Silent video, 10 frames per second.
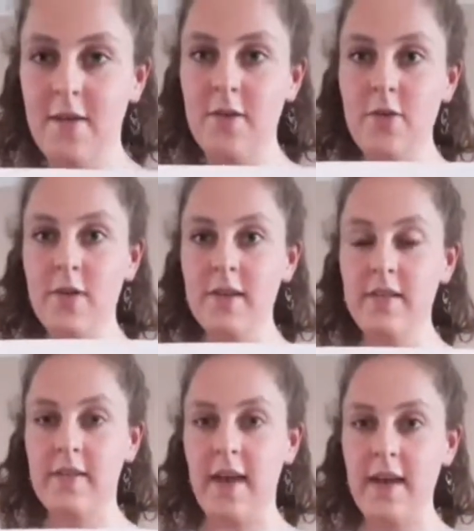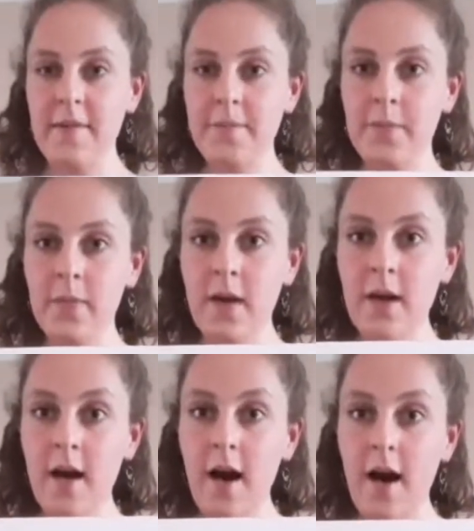You can say,
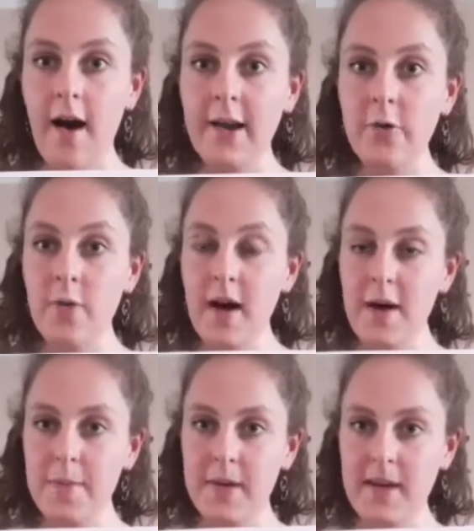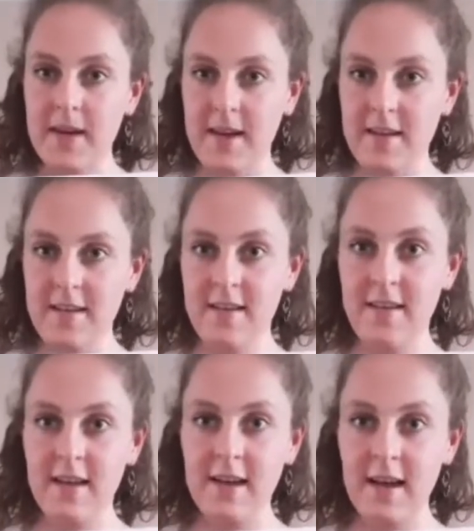I grew up in
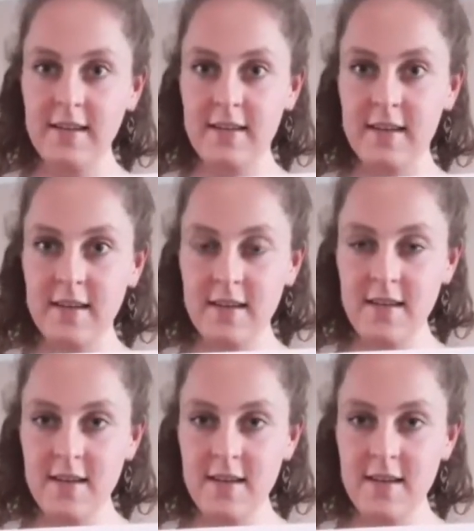London,